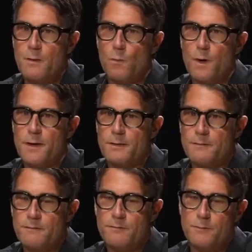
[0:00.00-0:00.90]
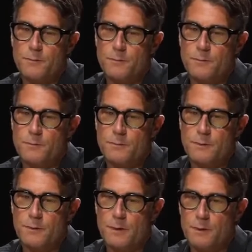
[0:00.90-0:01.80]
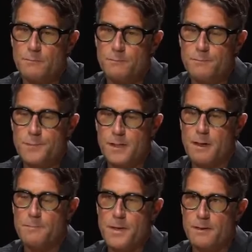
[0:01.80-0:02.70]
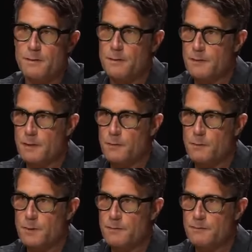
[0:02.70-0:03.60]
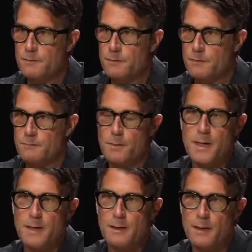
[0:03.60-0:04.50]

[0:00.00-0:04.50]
one to you know become ill and the other one to remain remain